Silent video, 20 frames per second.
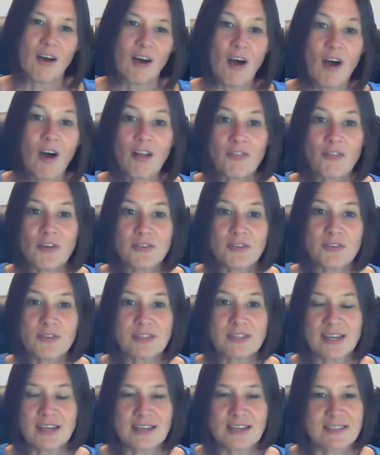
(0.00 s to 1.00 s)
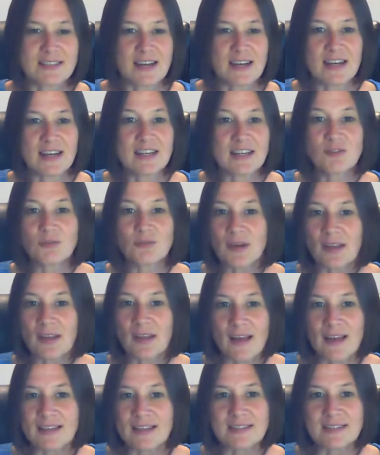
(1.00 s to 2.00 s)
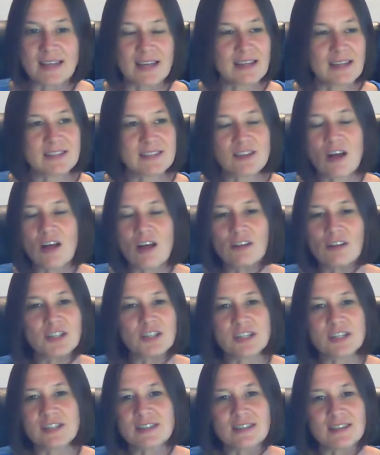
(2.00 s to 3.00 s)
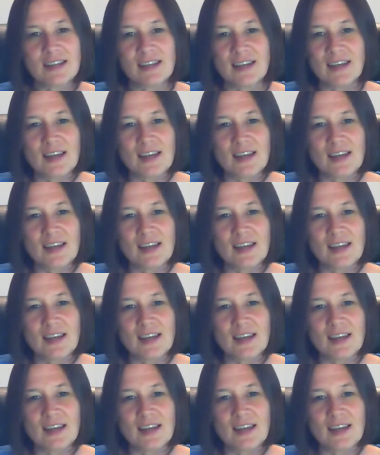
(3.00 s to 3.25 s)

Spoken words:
all of those things. And I didn't realize that it's all just